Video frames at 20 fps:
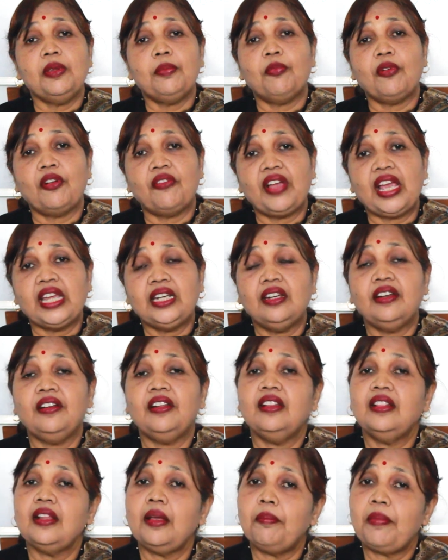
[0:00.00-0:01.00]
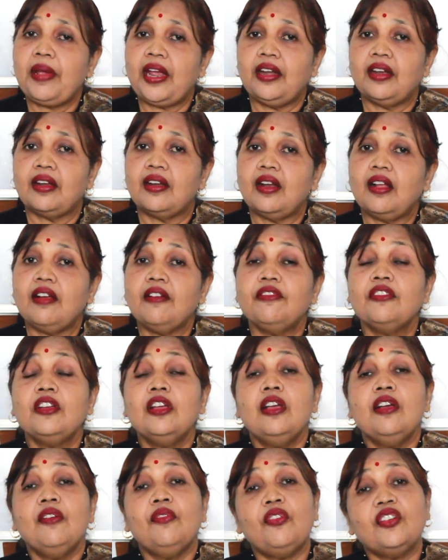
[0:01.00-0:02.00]
be provided in the paragraph
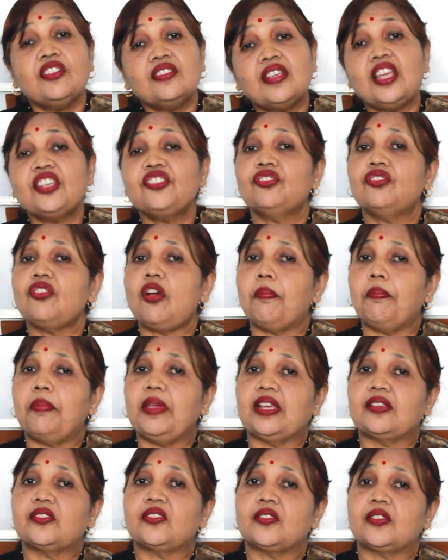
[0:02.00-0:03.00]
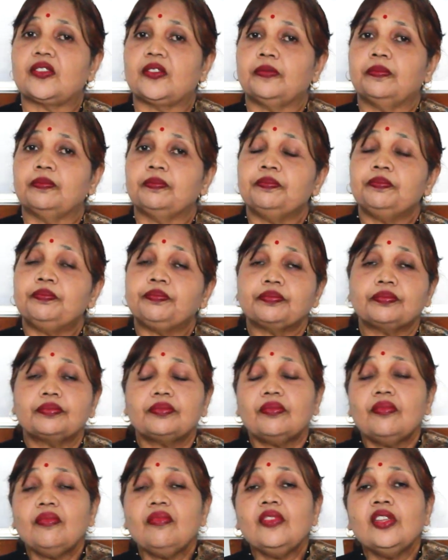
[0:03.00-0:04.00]
for such topics.
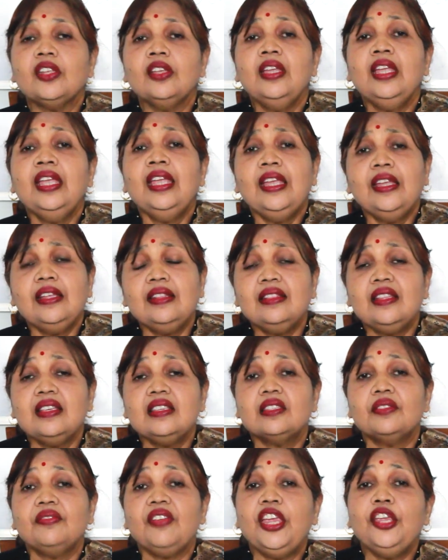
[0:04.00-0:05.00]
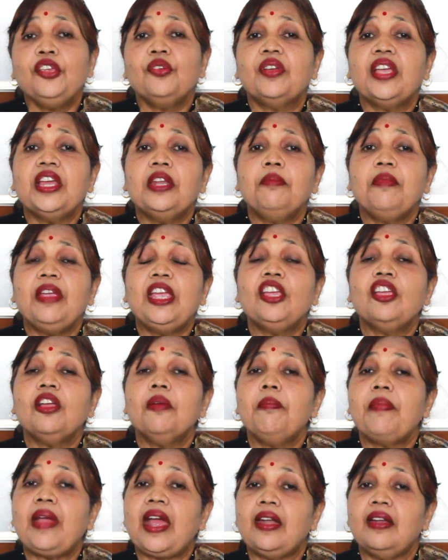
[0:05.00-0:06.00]
In this way, you can make
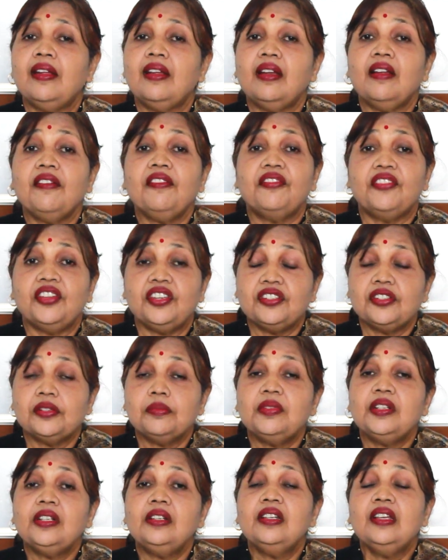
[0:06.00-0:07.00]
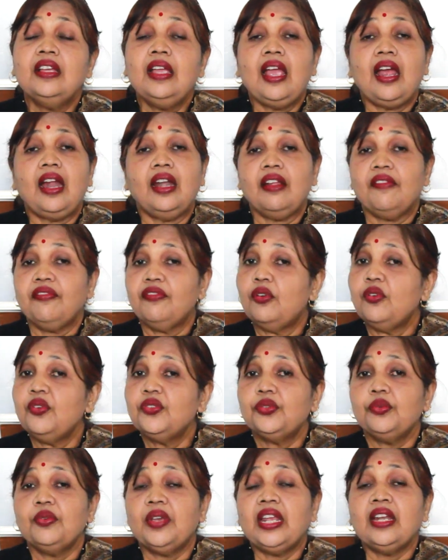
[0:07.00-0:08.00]
a paragraph readable, and of
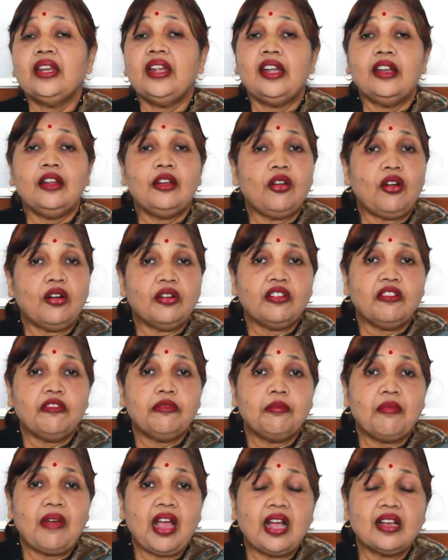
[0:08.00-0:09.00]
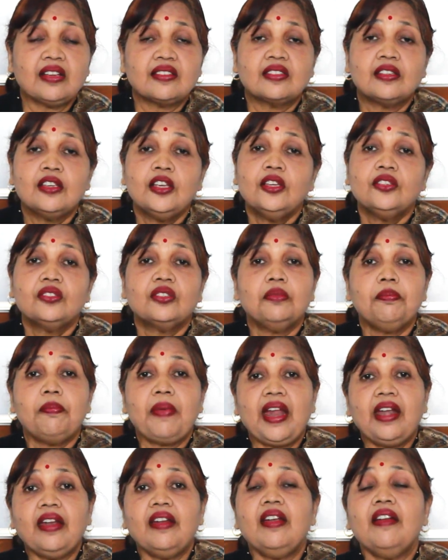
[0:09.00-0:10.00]
course, you can get a lot of marks. So,
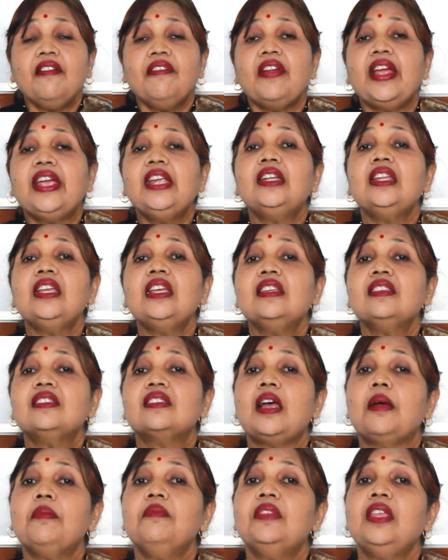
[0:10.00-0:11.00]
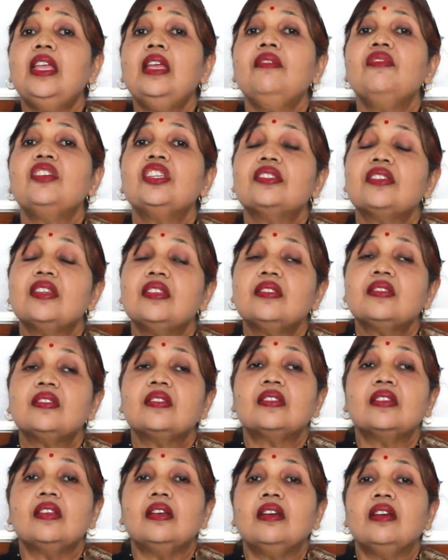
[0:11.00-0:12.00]
paragraph writing is something which
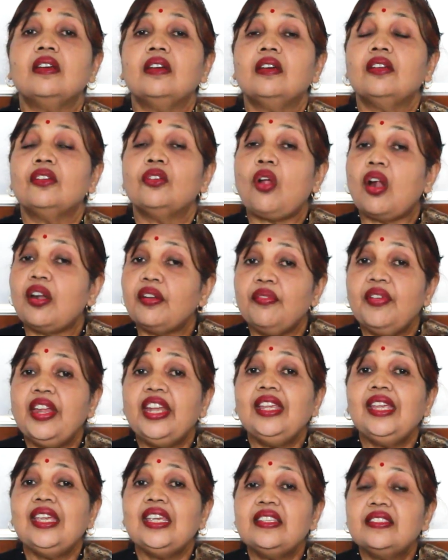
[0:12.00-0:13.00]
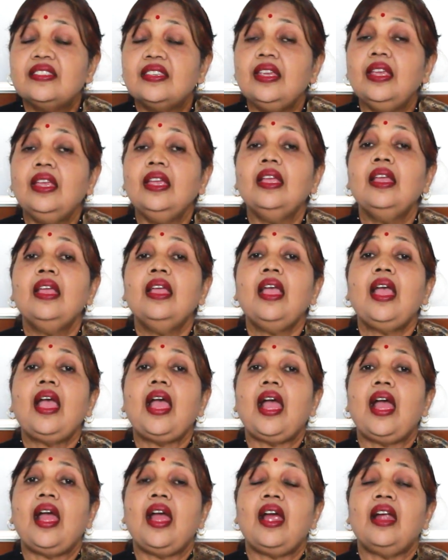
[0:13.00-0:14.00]
is not very easy,
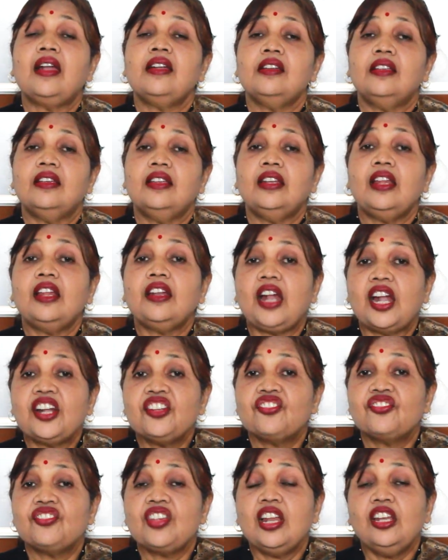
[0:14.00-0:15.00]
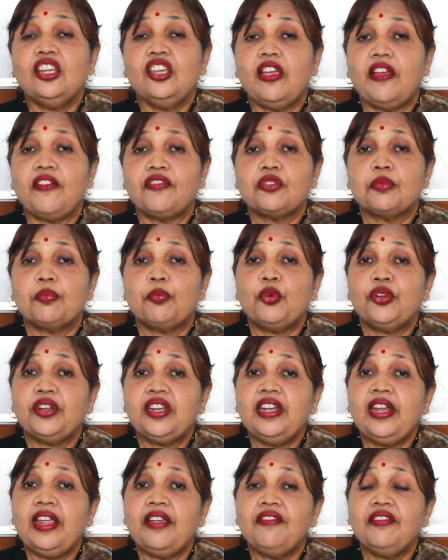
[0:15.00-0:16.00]
and in a nutshell, you have to put
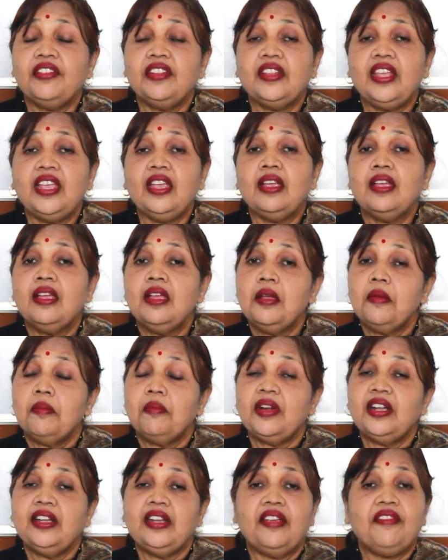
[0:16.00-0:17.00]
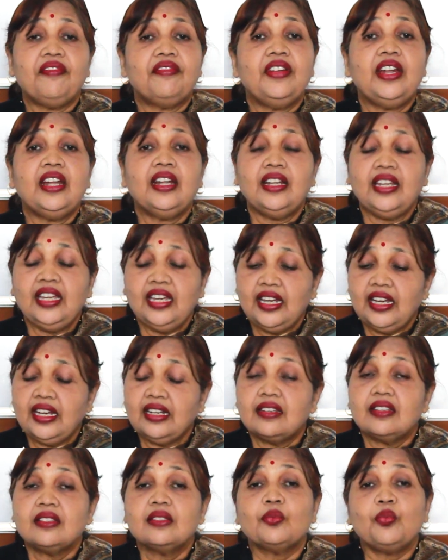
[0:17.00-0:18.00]
in everything, but definitely
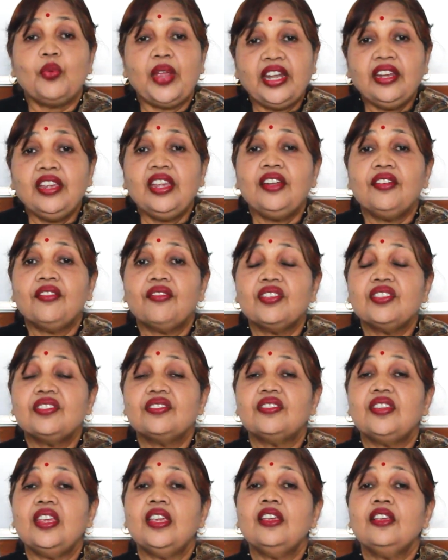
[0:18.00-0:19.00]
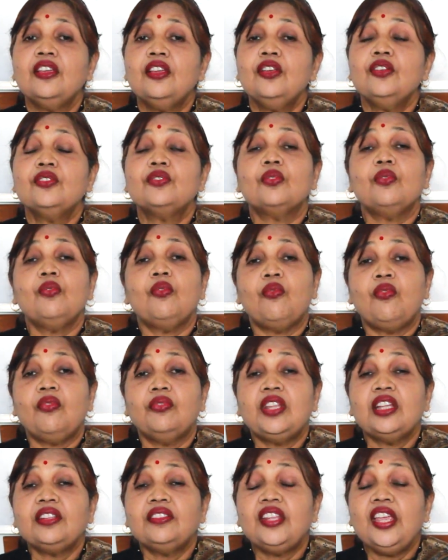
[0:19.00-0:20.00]
it is very interesting. So,
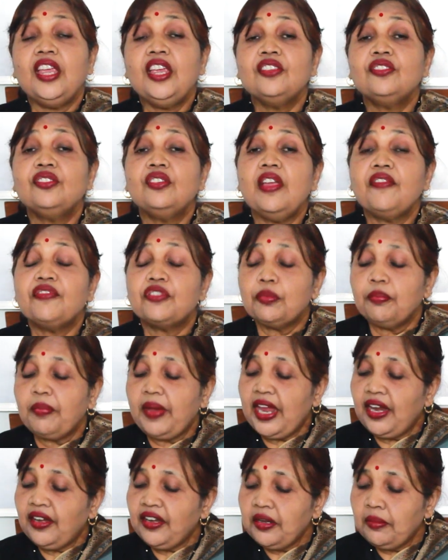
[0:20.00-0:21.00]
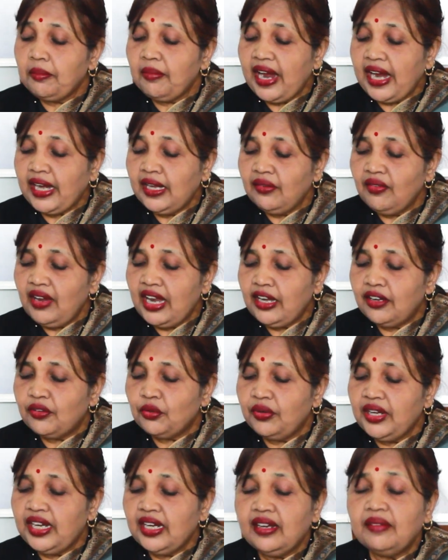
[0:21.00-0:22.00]
the things you have to bear in mind while
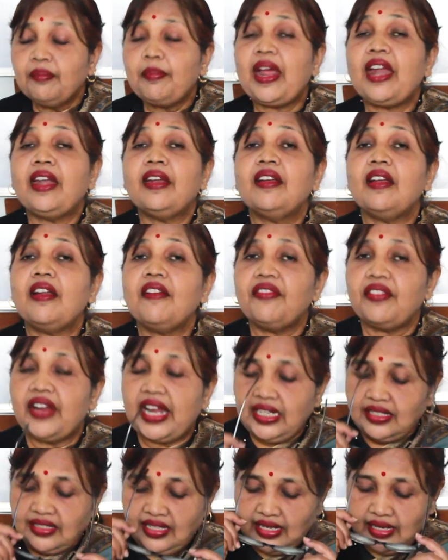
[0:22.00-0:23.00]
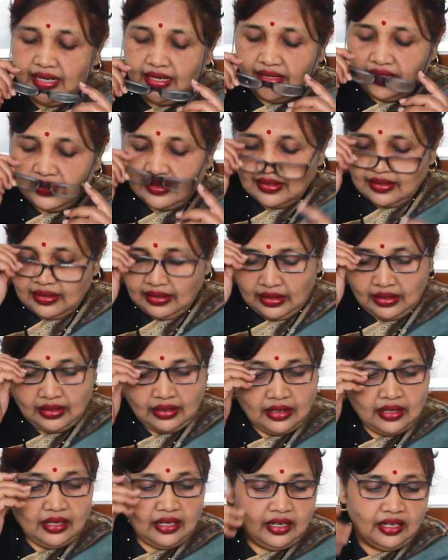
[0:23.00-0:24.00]
doing paragraph writing is
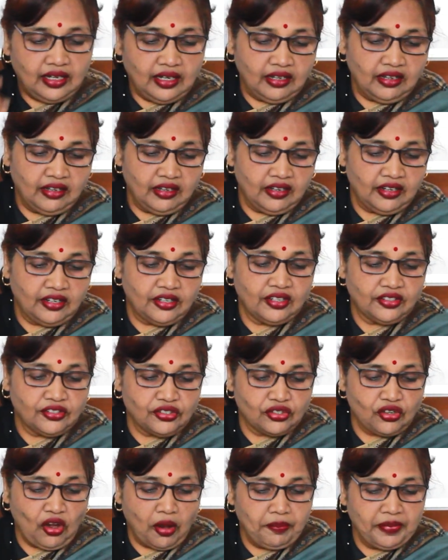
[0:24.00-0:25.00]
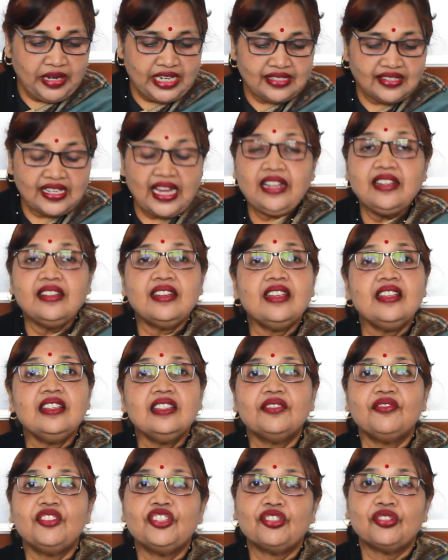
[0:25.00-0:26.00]
topic
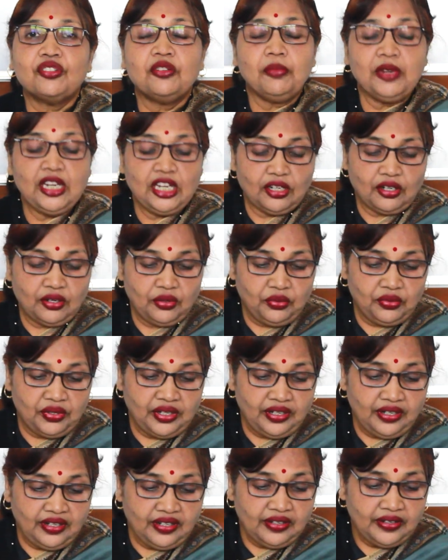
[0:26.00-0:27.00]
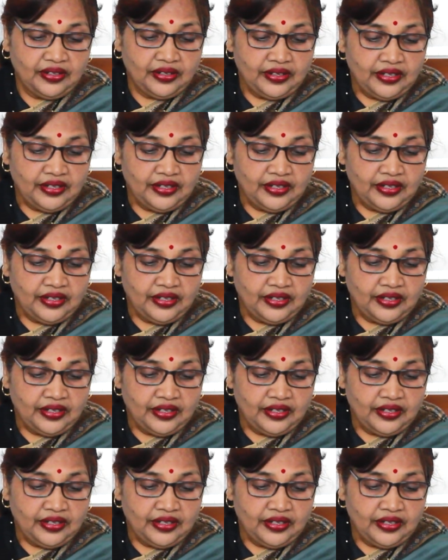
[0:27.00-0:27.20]
sentence, which should be included